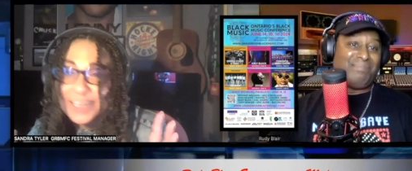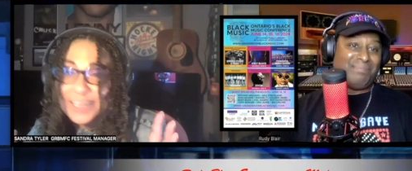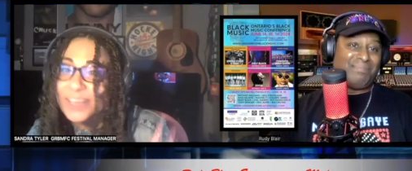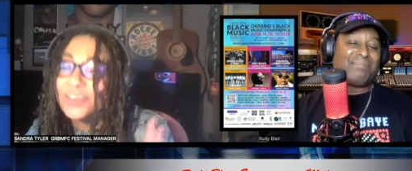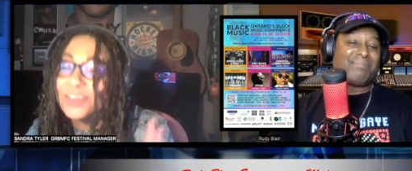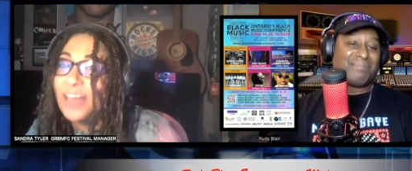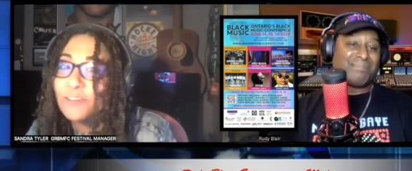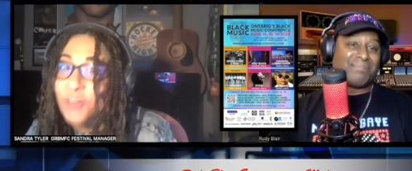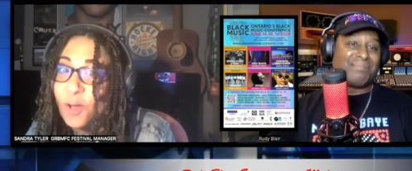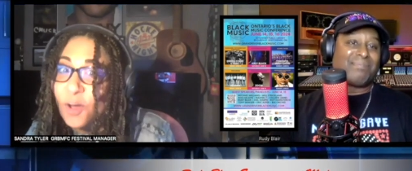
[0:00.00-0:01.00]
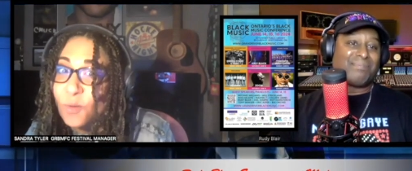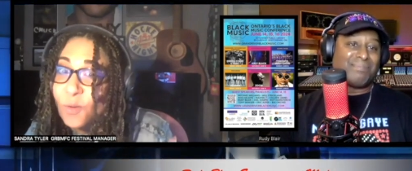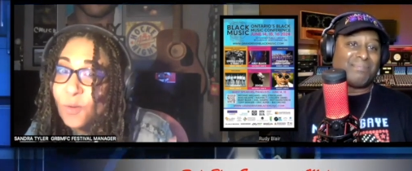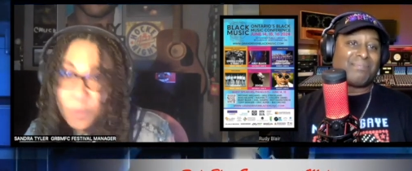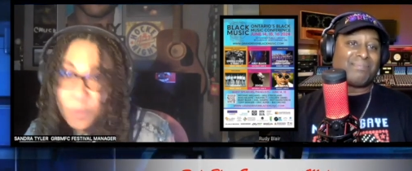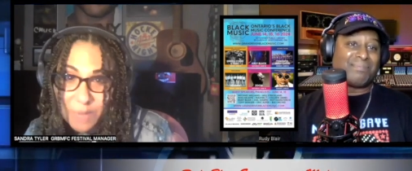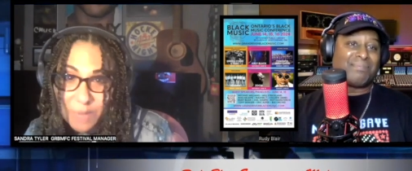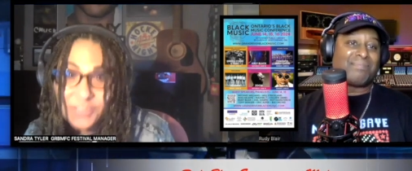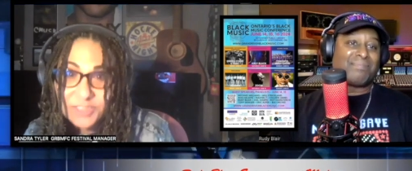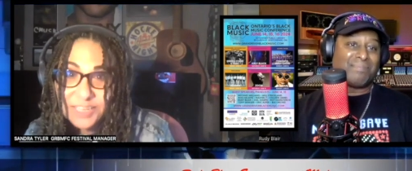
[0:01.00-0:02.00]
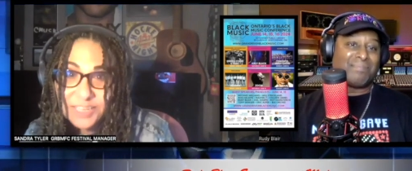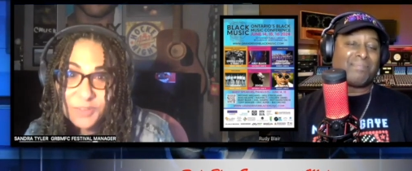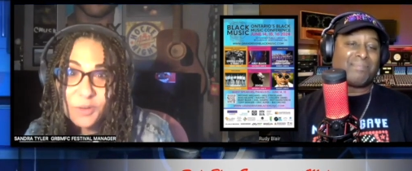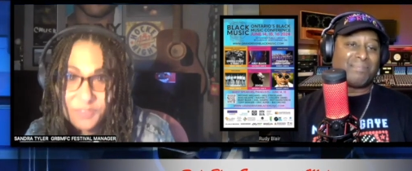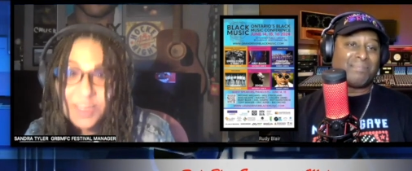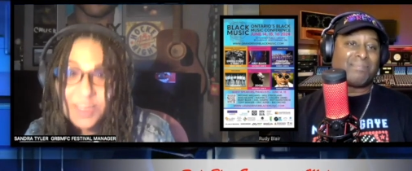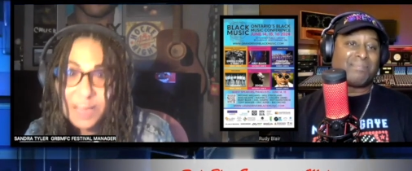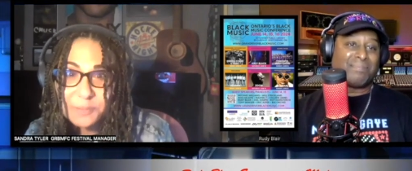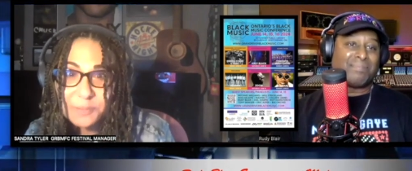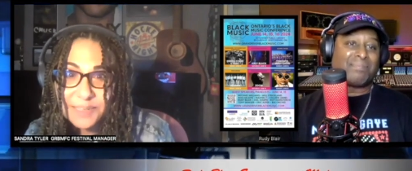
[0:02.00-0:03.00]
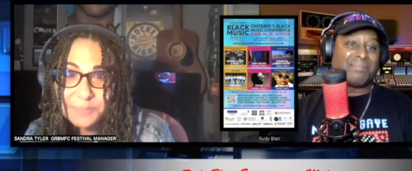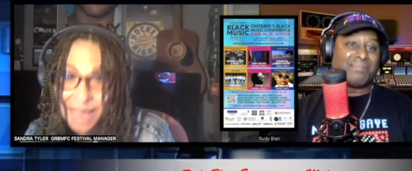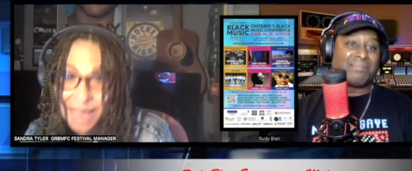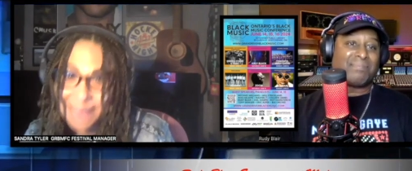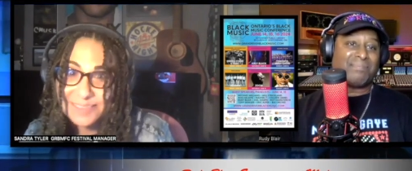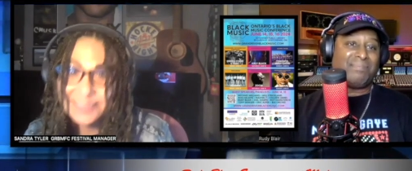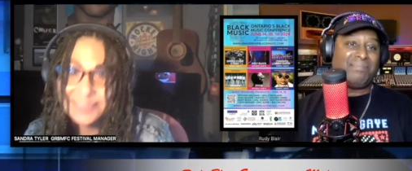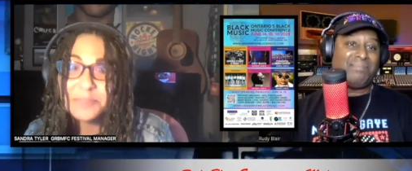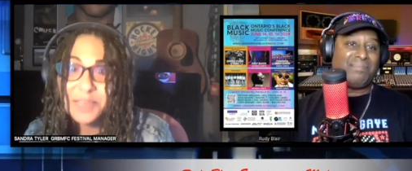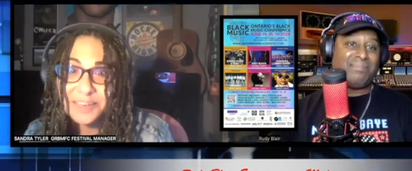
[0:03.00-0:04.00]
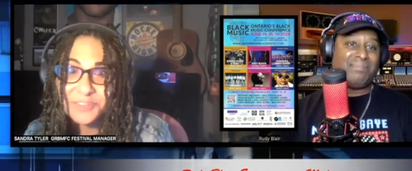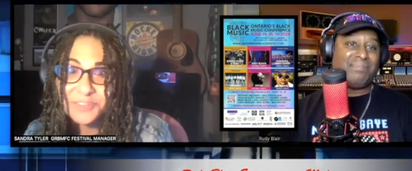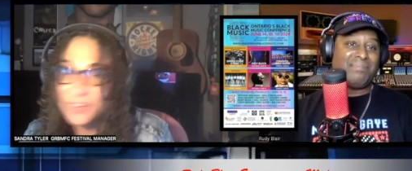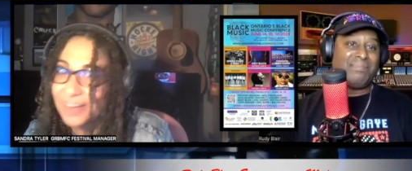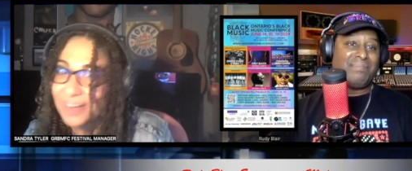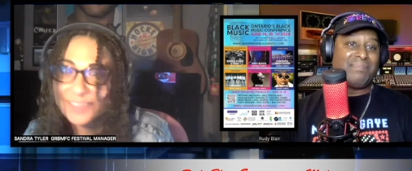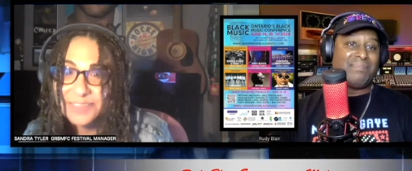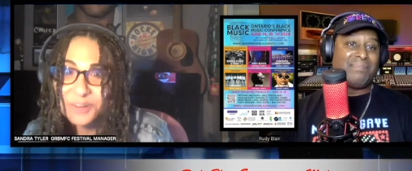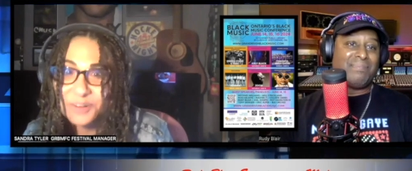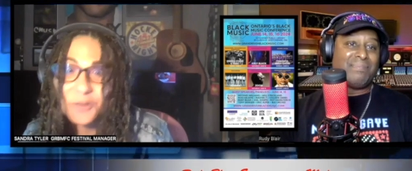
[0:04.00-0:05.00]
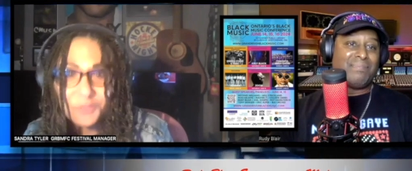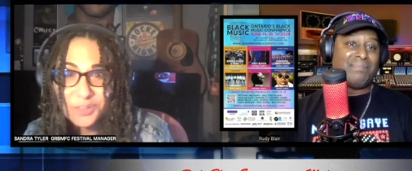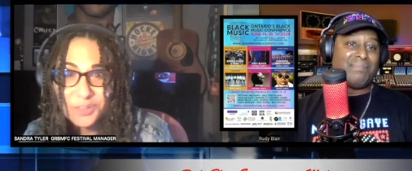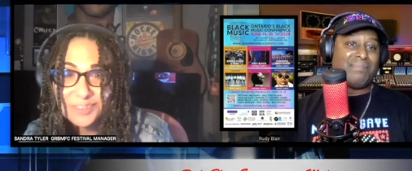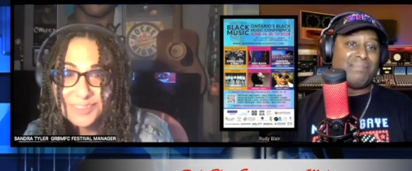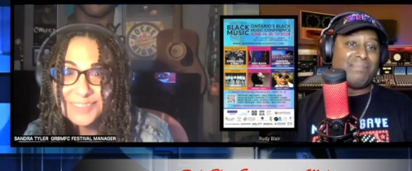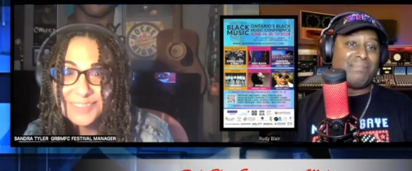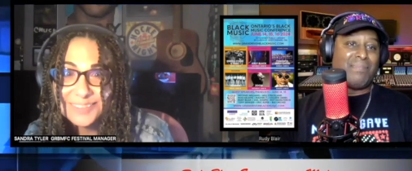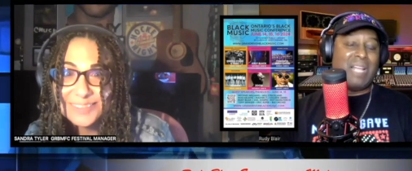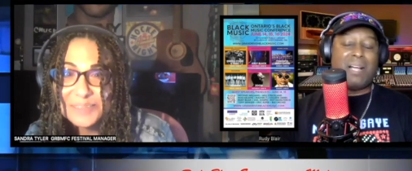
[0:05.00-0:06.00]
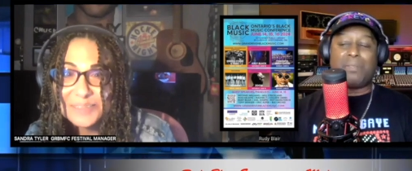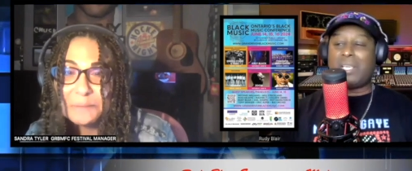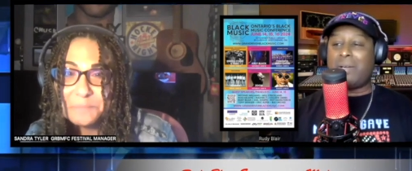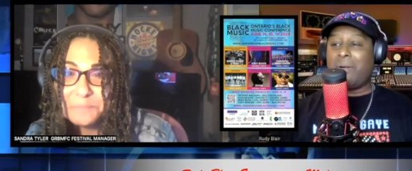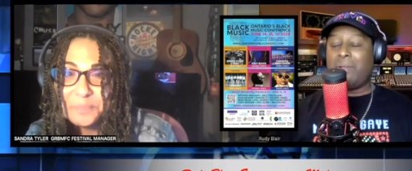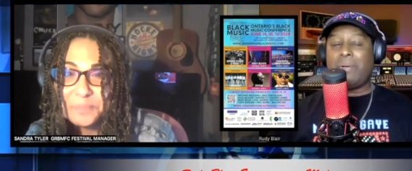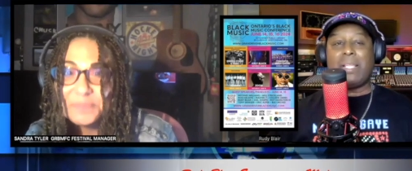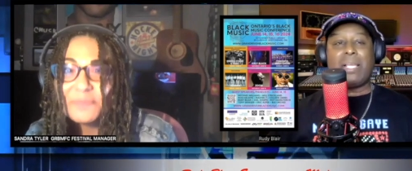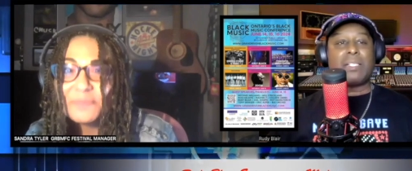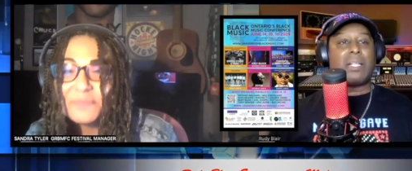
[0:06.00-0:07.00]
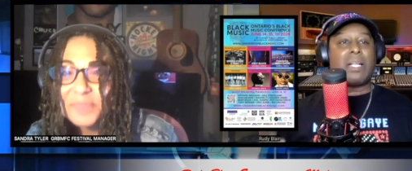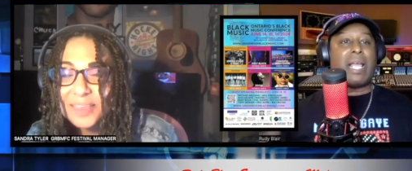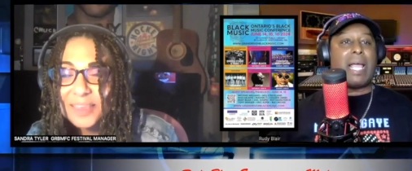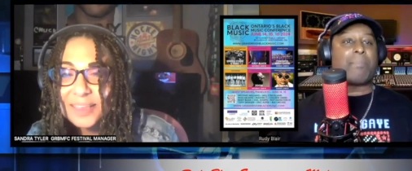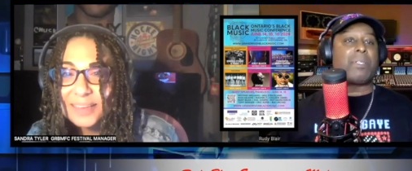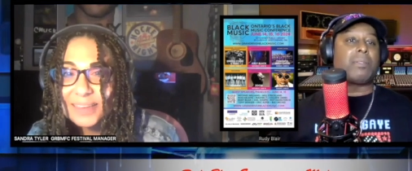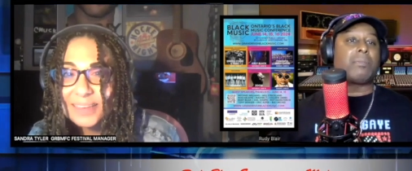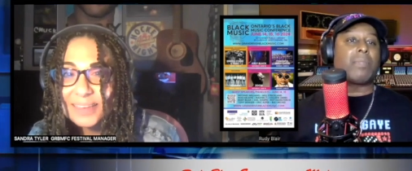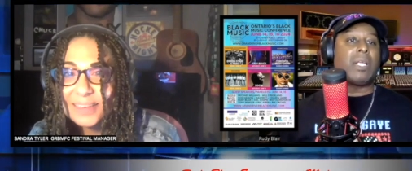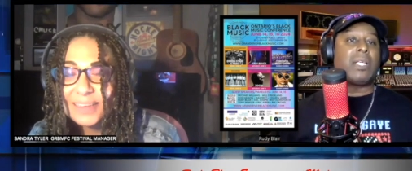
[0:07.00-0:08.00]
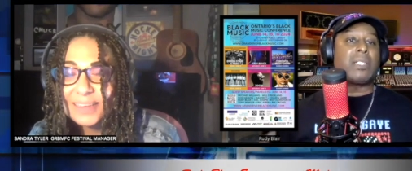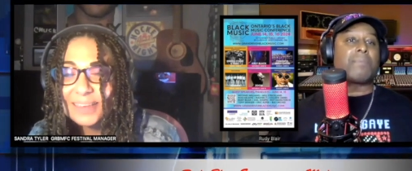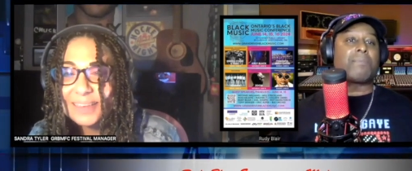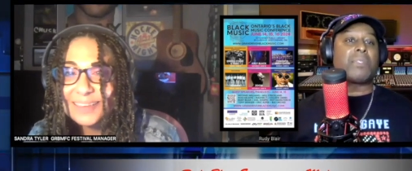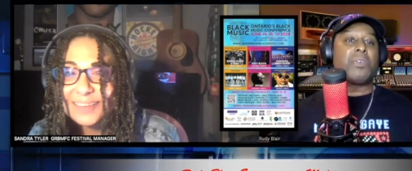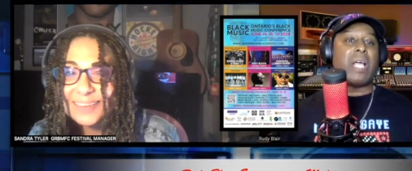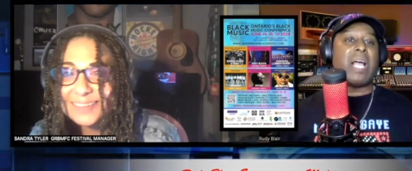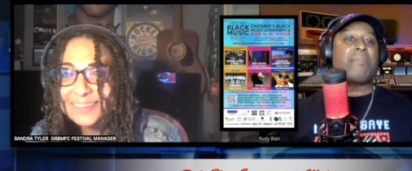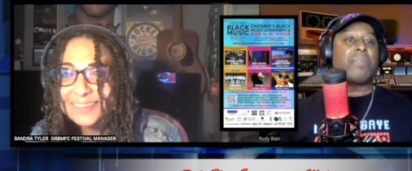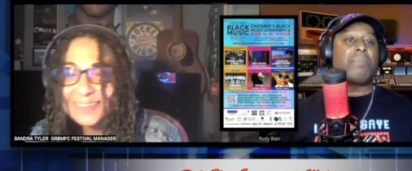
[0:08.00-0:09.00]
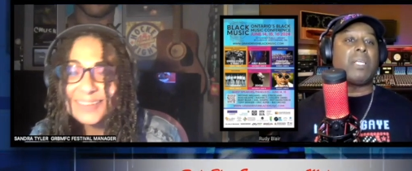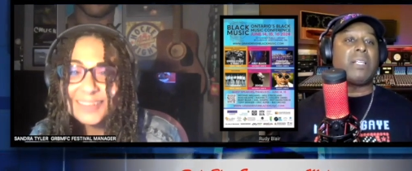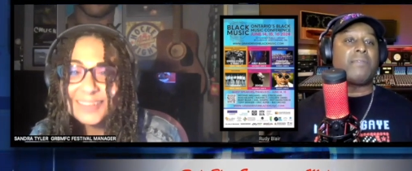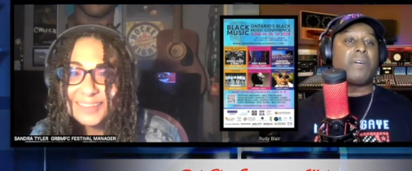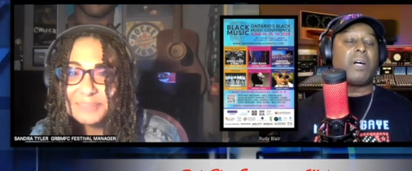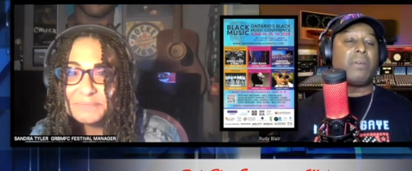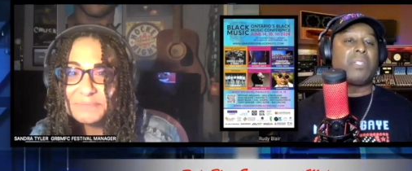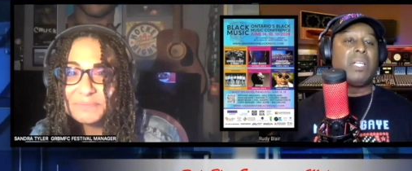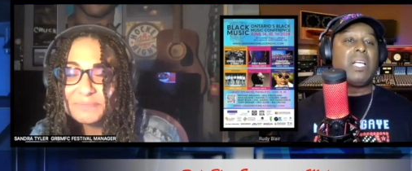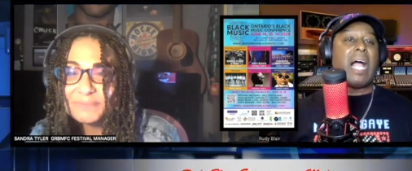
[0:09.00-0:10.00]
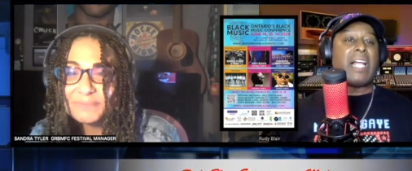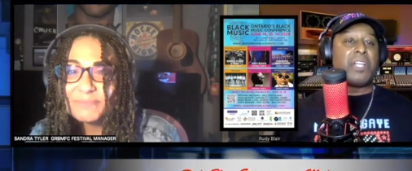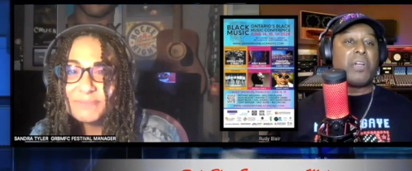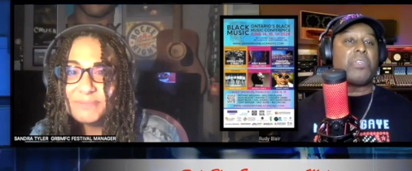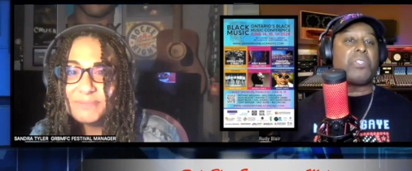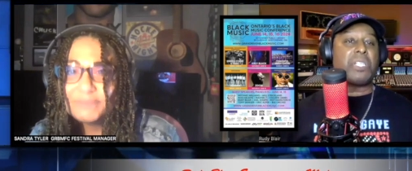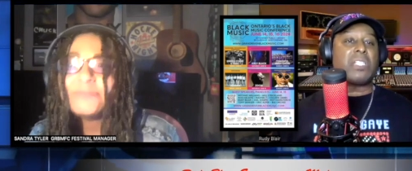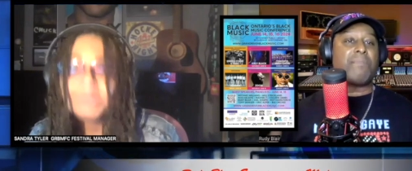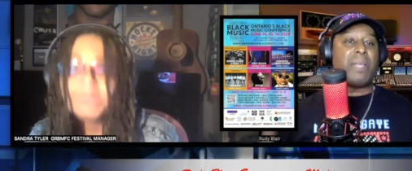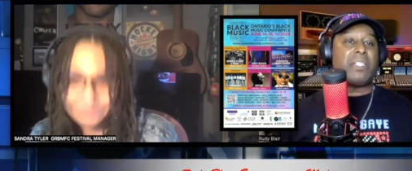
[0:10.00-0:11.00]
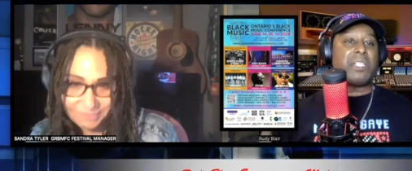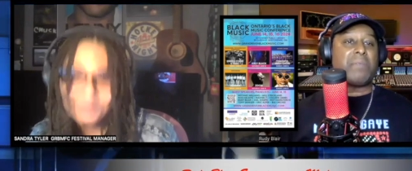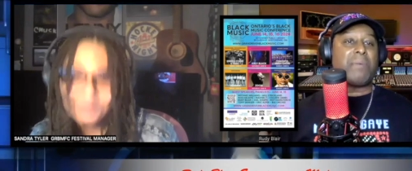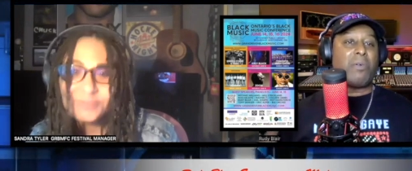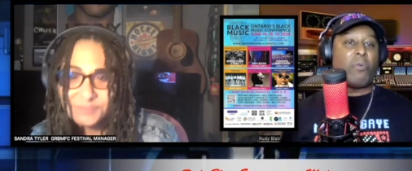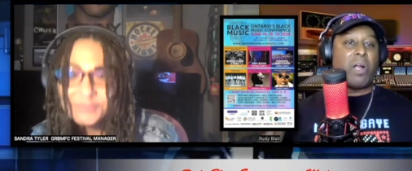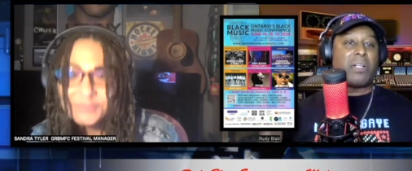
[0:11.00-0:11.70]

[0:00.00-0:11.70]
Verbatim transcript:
Speaker 1: You never know. We might just give you a VIP pass to come in if you're 19 or over.
Speaker 2: Now, the only way that's going to happen is you have to be involved. I know you just mentioned about where